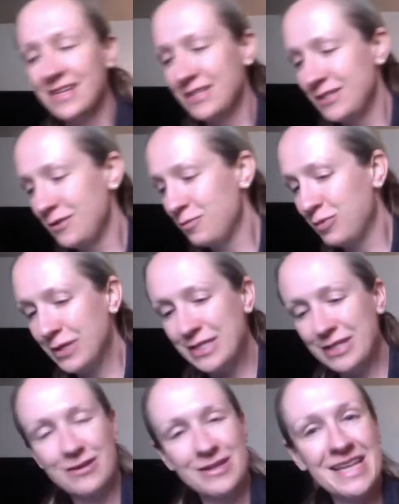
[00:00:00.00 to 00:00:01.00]
So boys
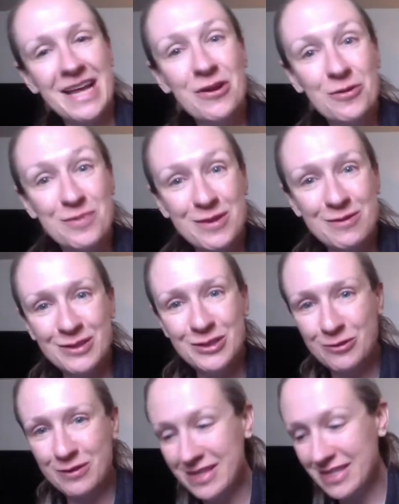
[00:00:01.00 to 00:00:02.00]
and girls, I hope you
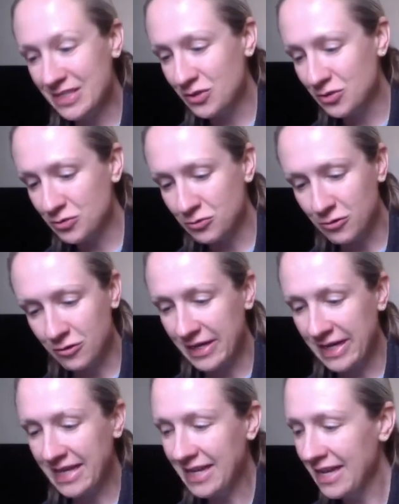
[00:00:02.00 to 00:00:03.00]
enjoyed this
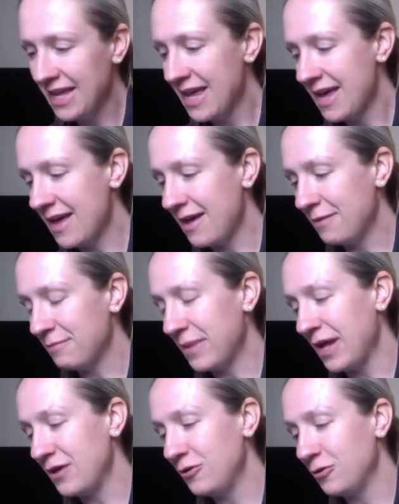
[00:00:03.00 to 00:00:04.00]
story.
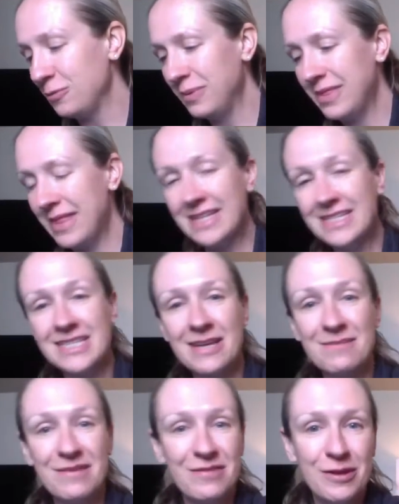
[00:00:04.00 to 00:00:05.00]
I hope that
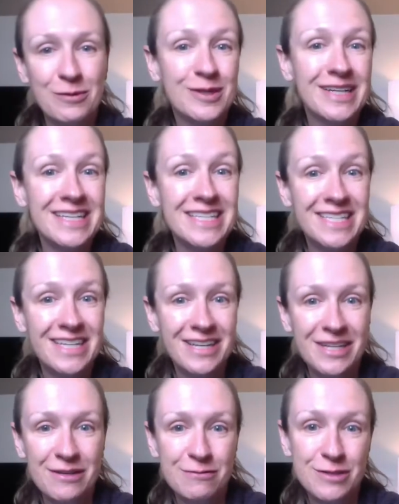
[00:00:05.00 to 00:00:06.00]
some of you will
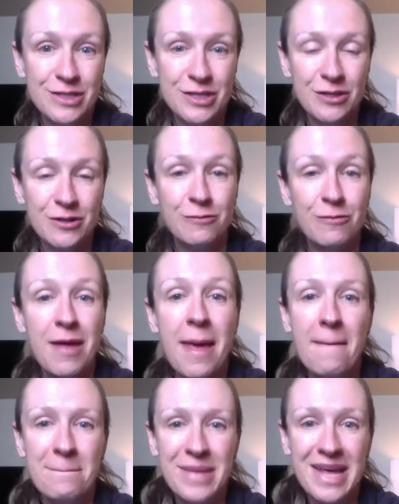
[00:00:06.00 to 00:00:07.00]
continue to
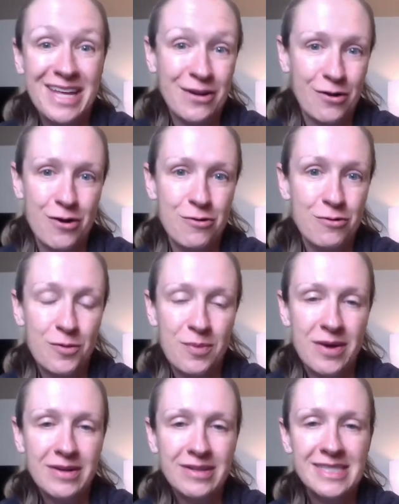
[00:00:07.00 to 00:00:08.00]
make your own
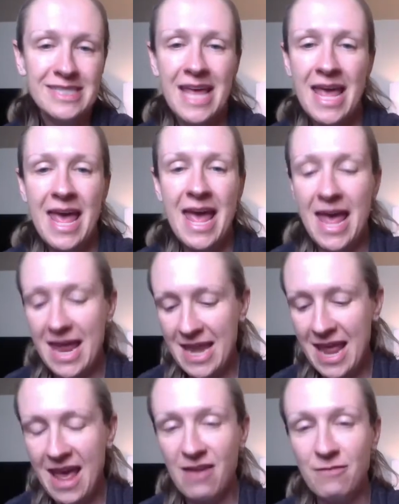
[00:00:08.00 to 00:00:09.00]
books and have